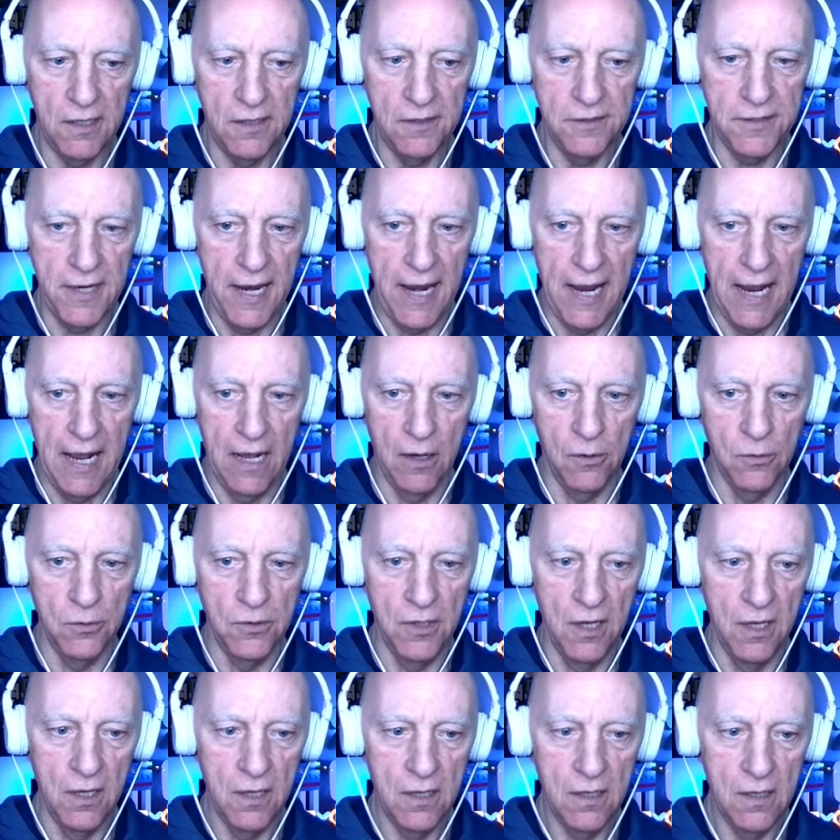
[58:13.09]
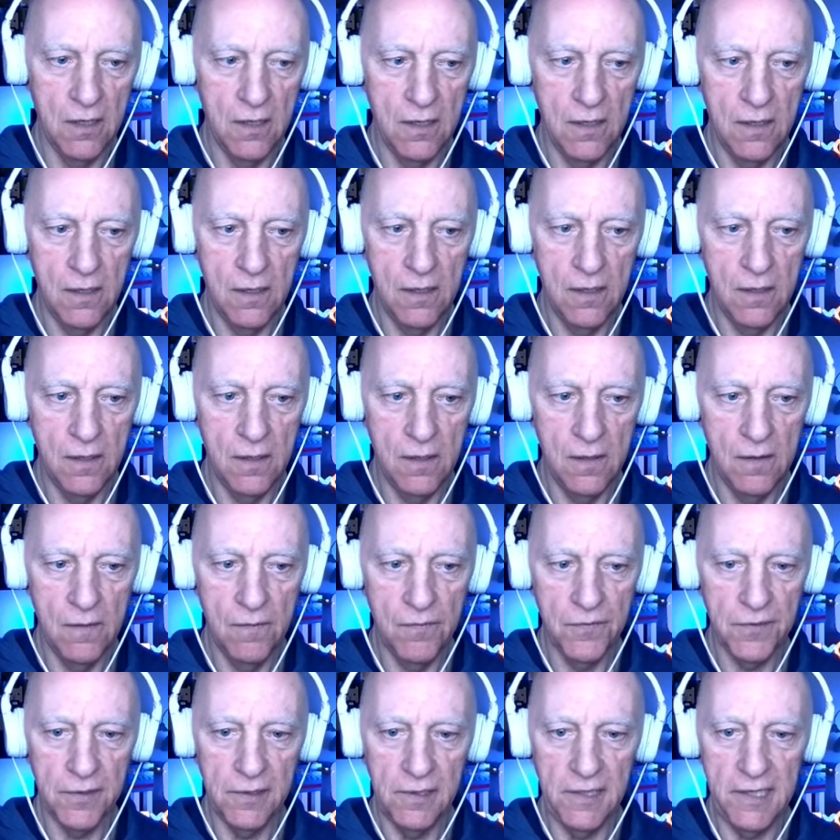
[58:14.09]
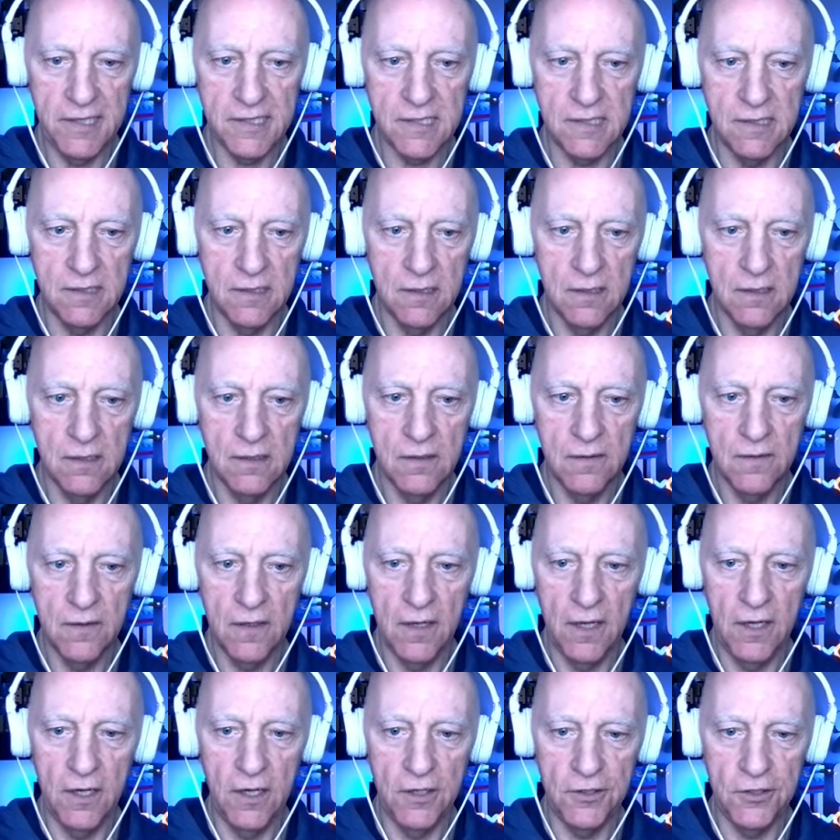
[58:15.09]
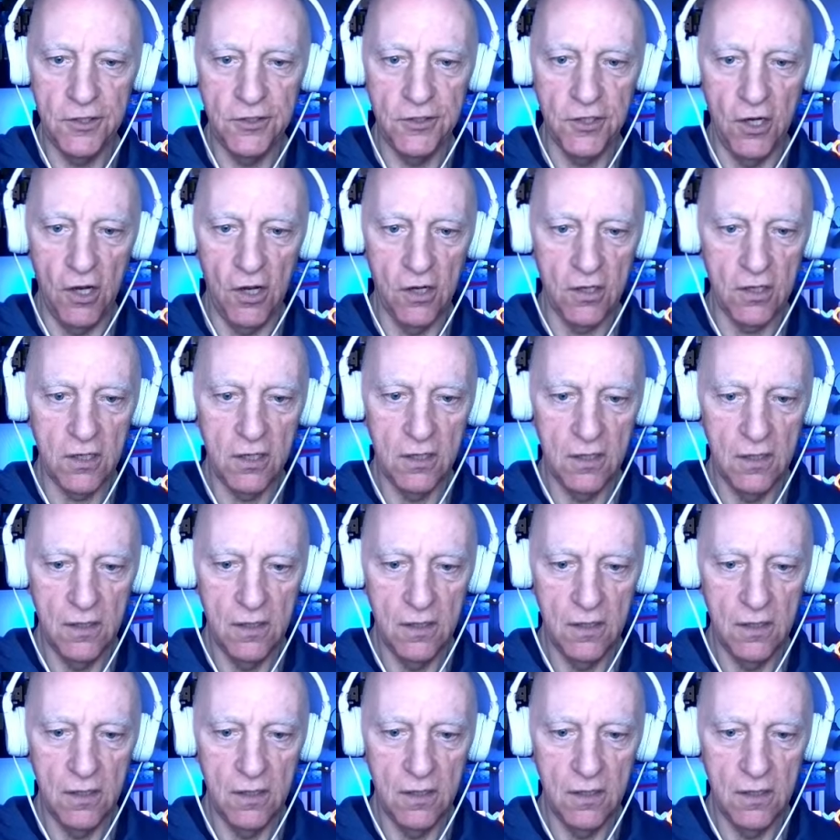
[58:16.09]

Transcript: Down. Listen, I heard a dog.